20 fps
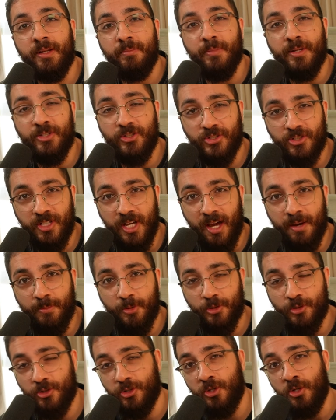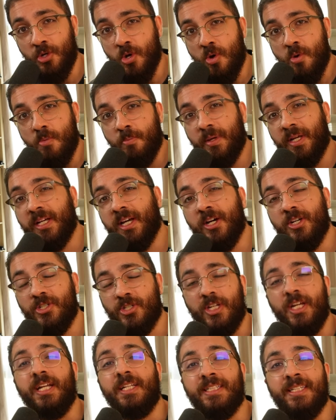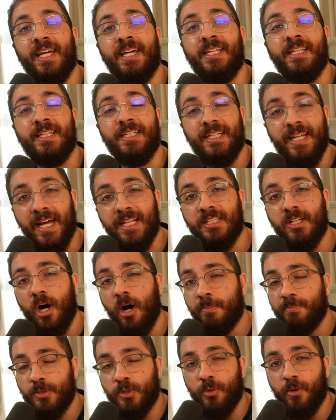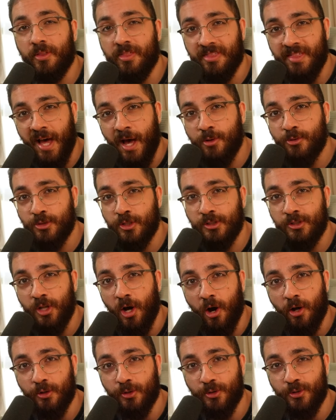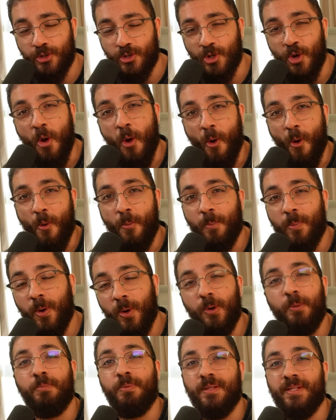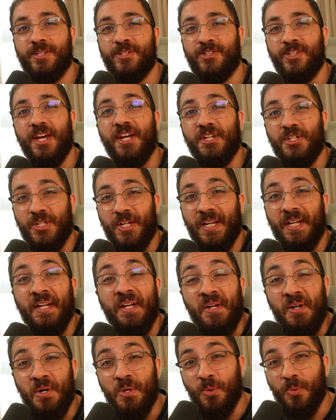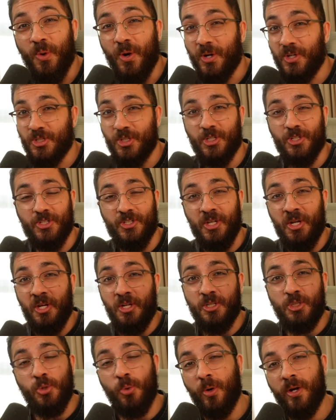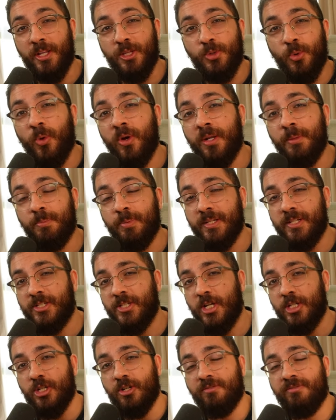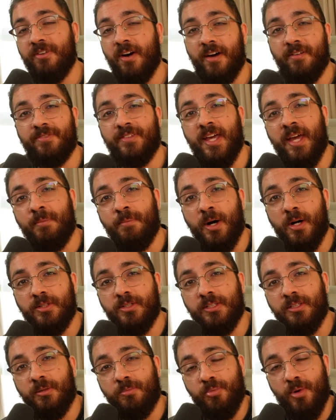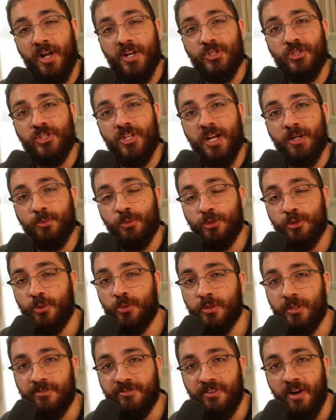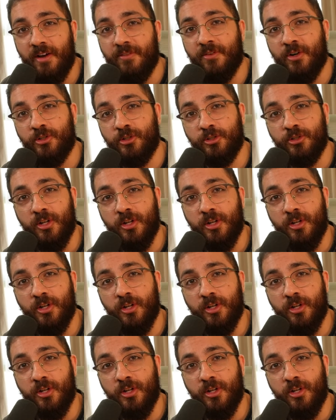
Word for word: them scammers, because it can get up to a thousand dollars per PlayStation, where just twenty twenty PlayStation five came out and the price tag was only five hundred